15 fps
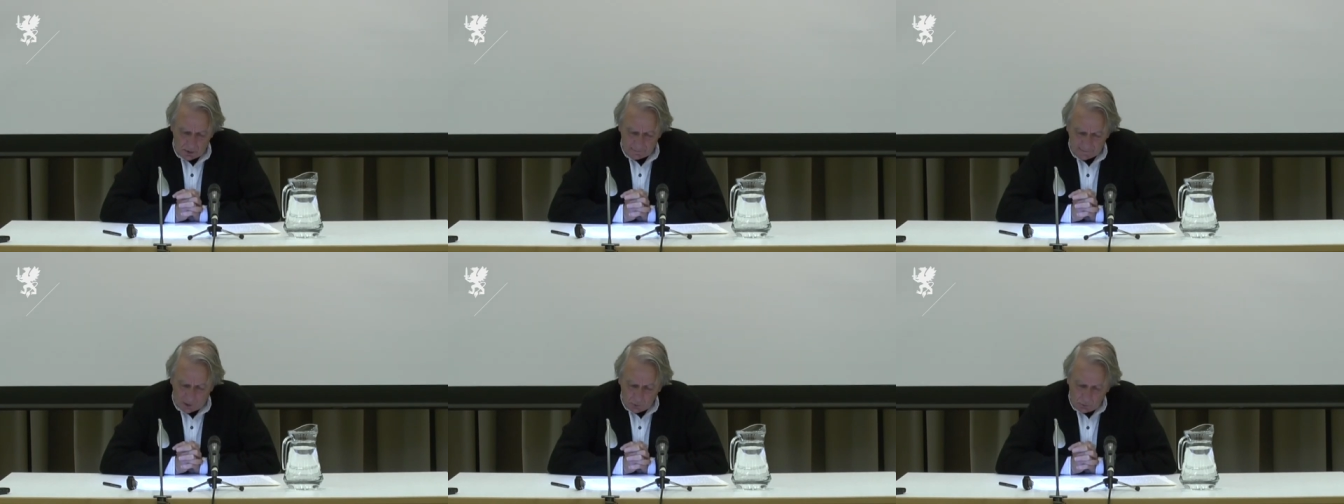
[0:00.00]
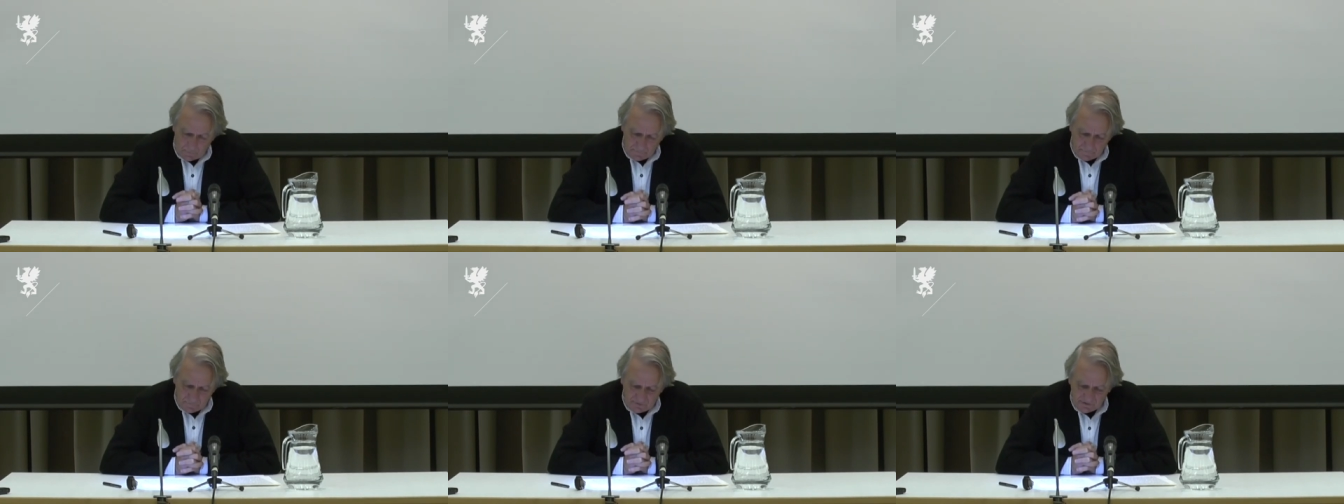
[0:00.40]
Now,
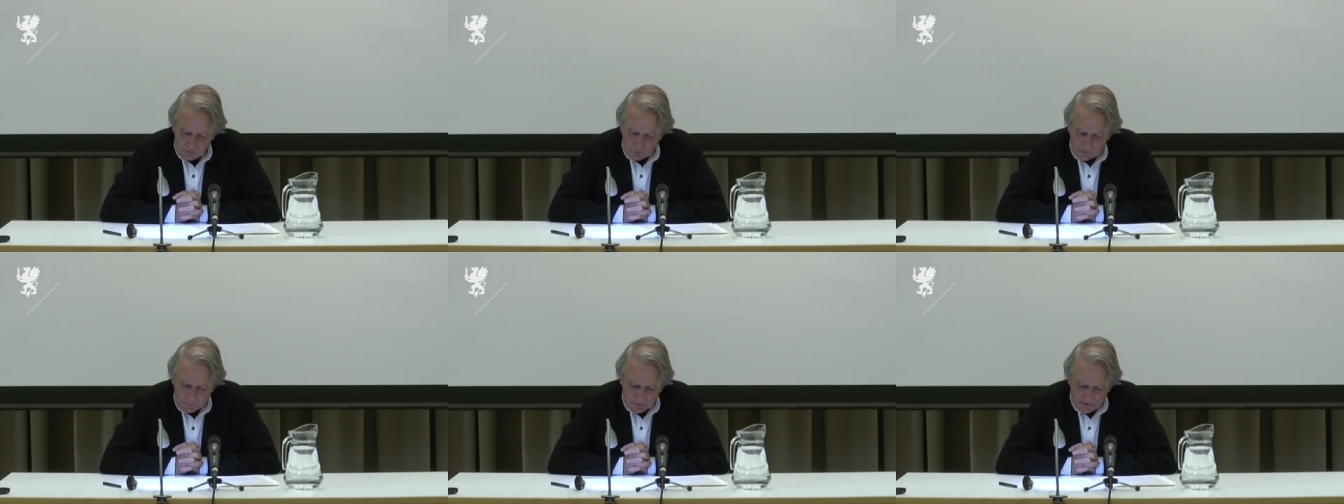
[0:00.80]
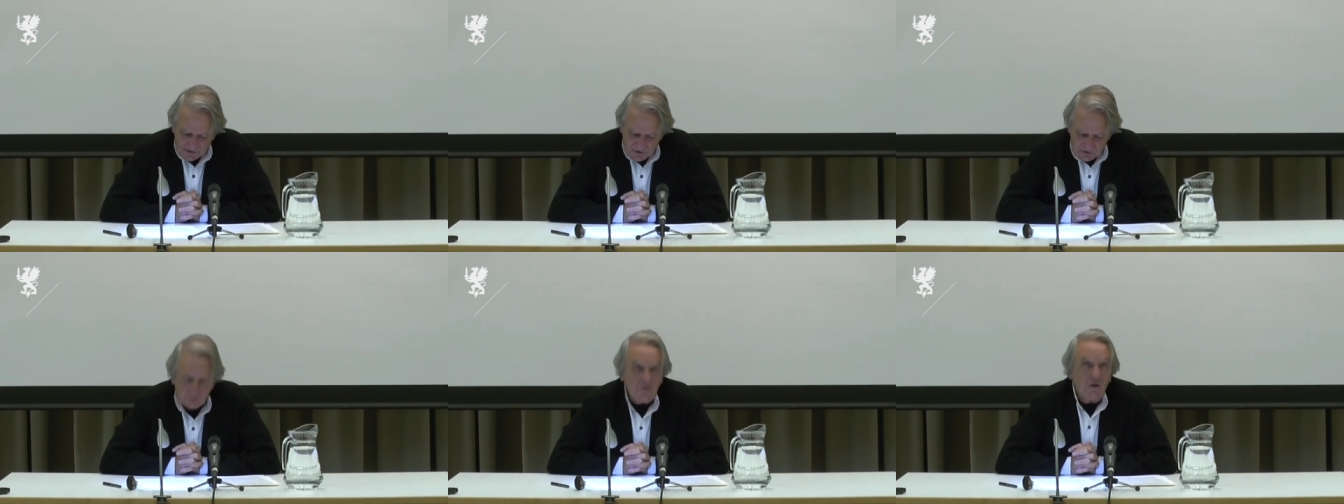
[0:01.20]
this
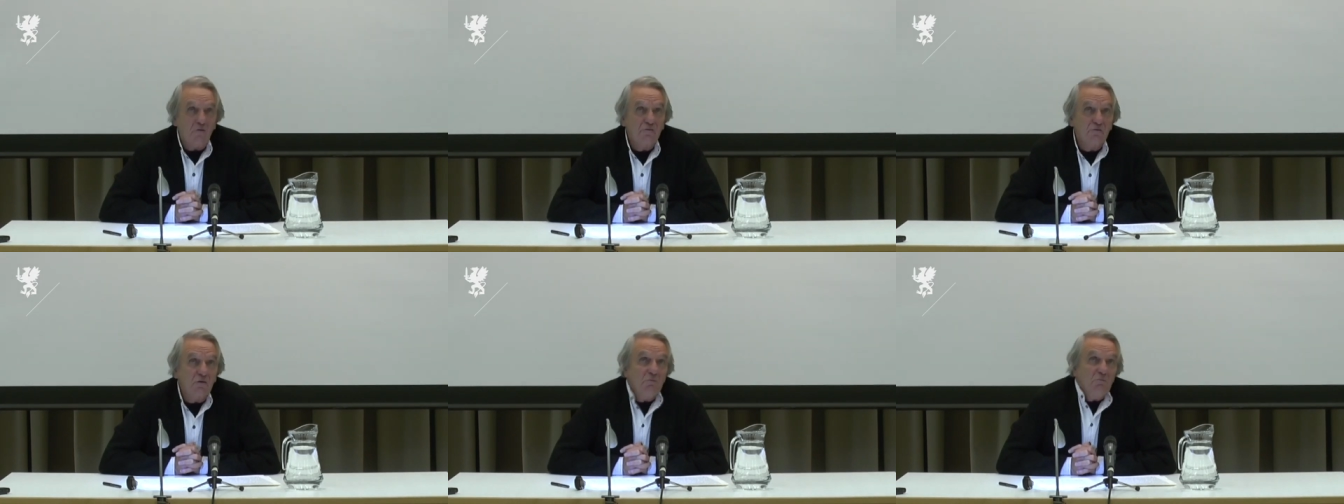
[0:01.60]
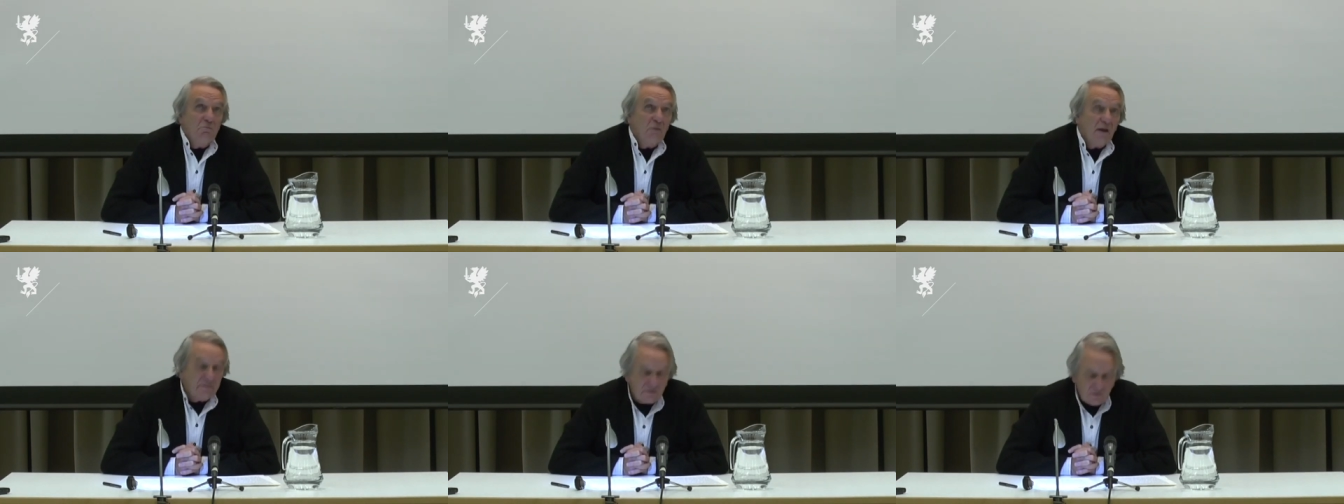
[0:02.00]
repression of the
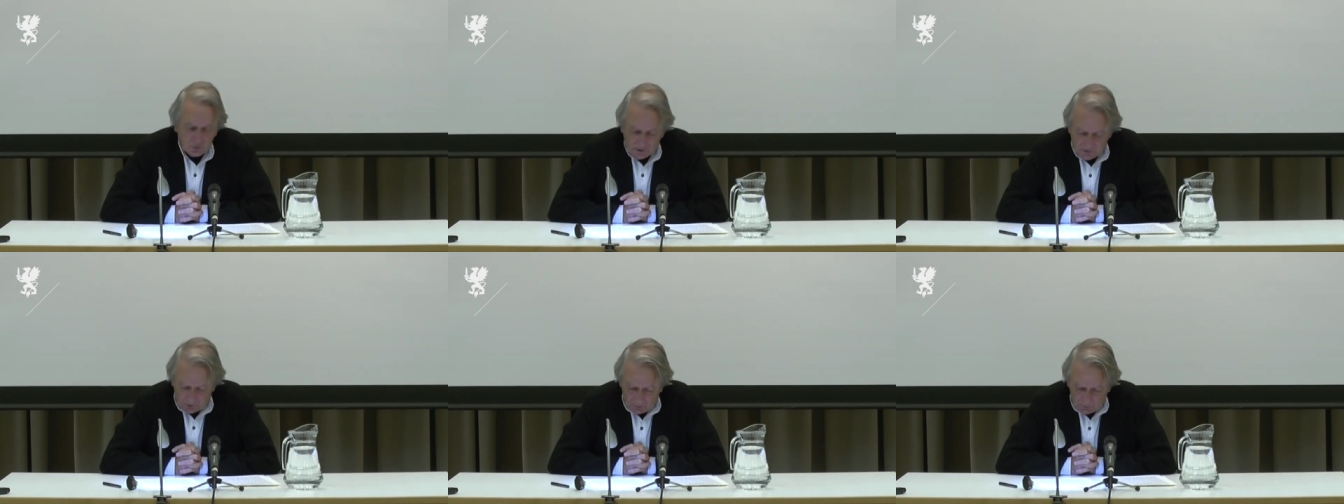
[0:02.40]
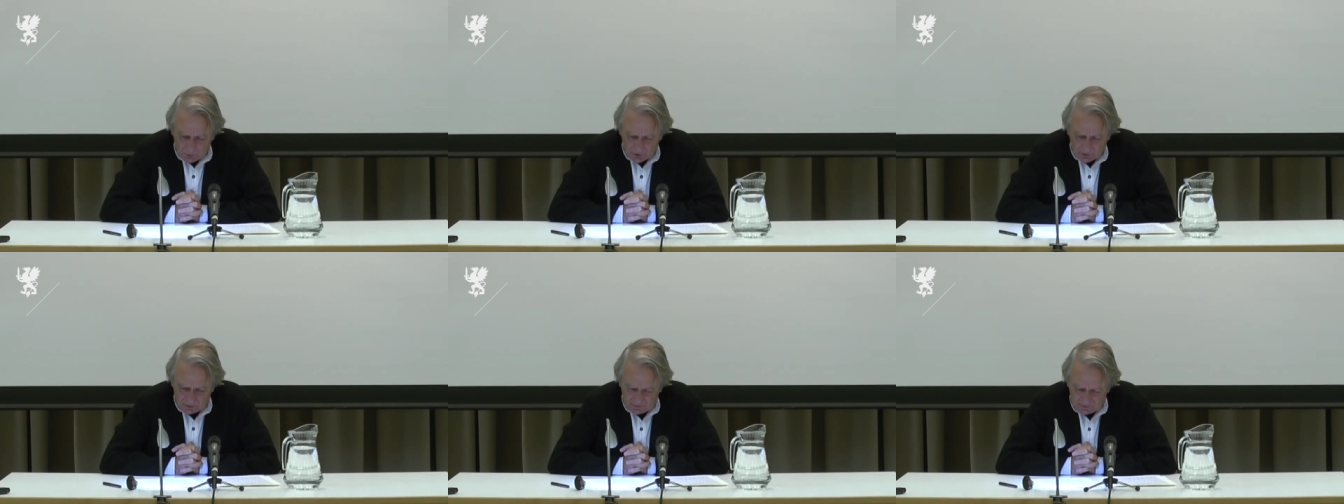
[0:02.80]
historical
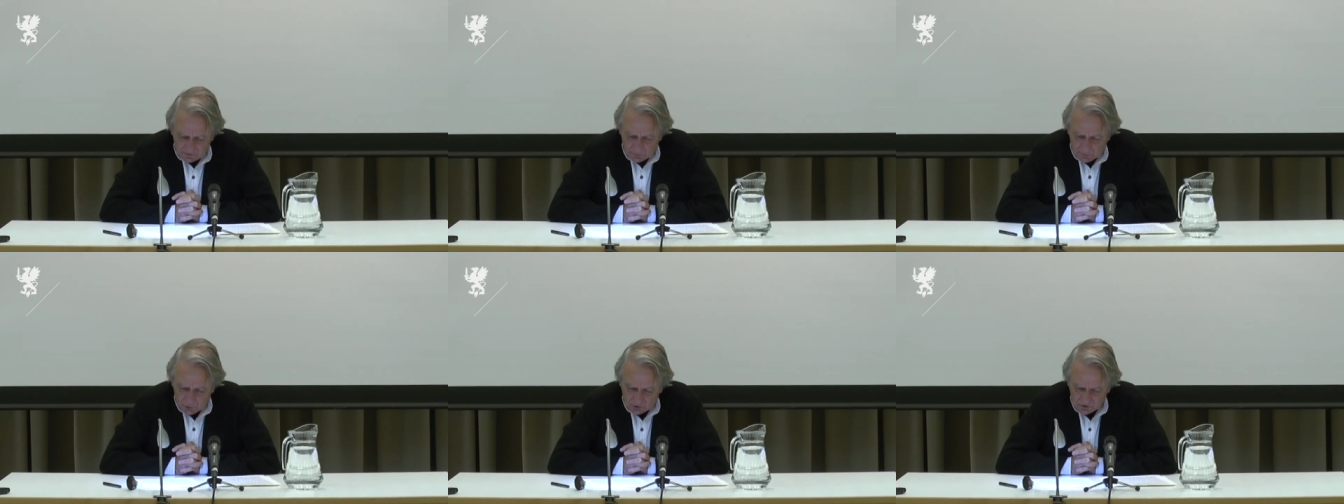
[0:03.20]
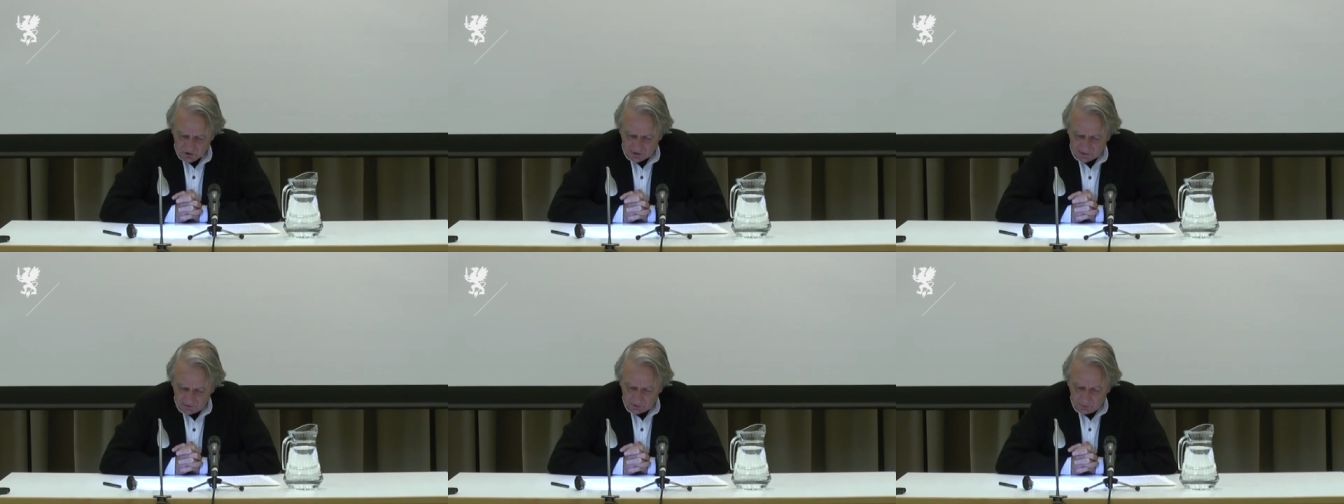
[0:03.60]
modernist
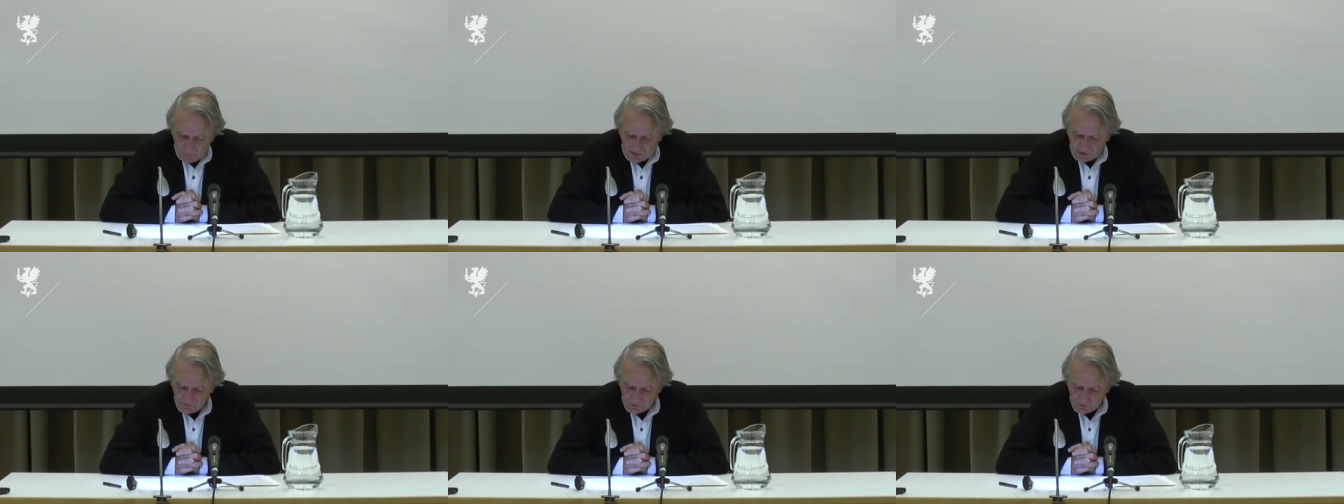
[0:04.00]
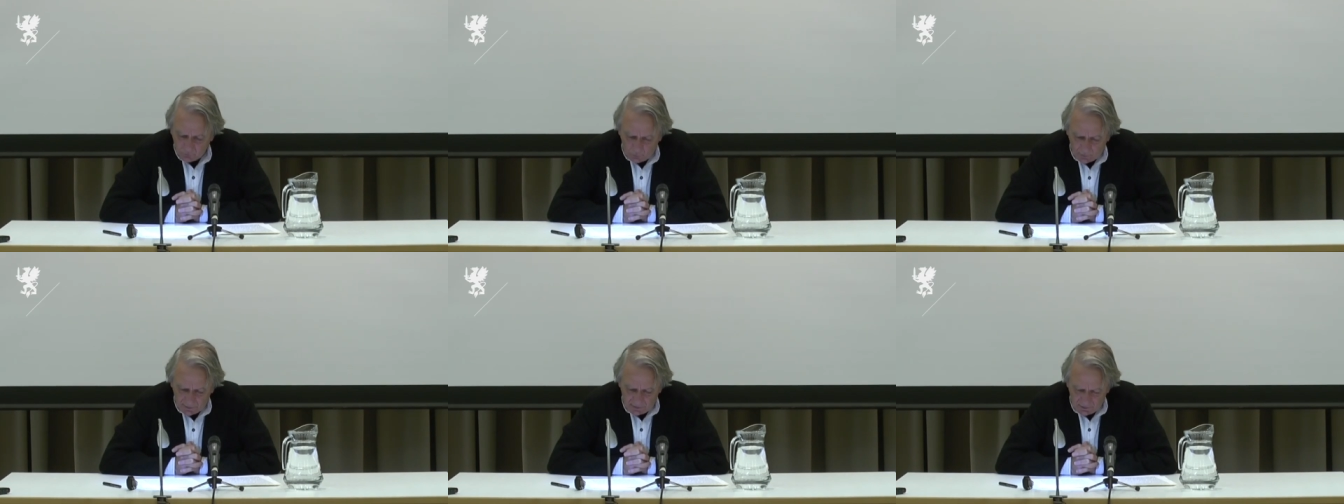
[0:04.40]
project paved
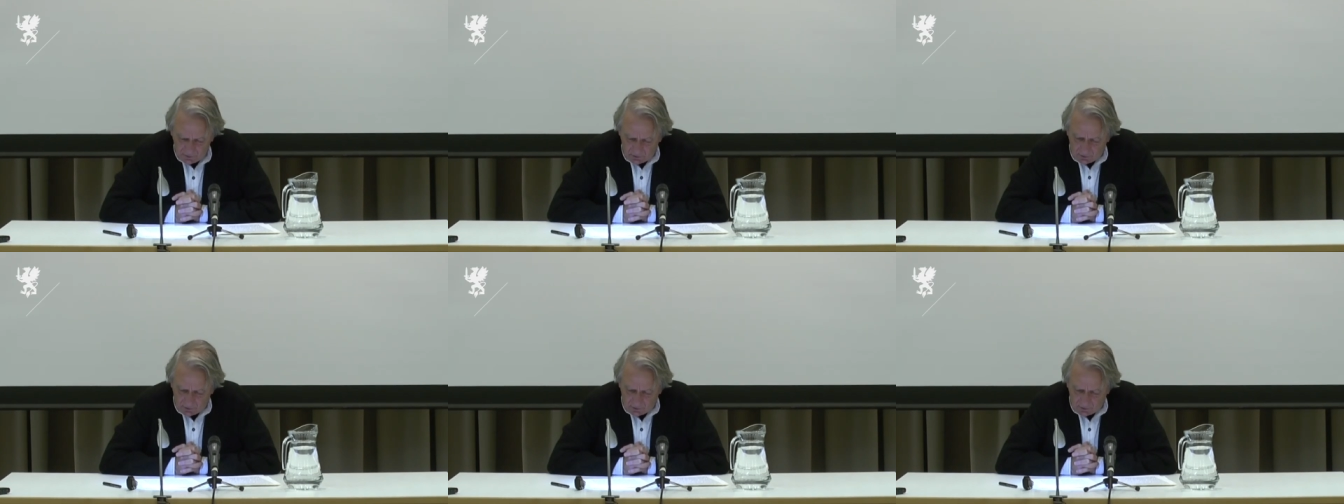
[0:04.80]
the way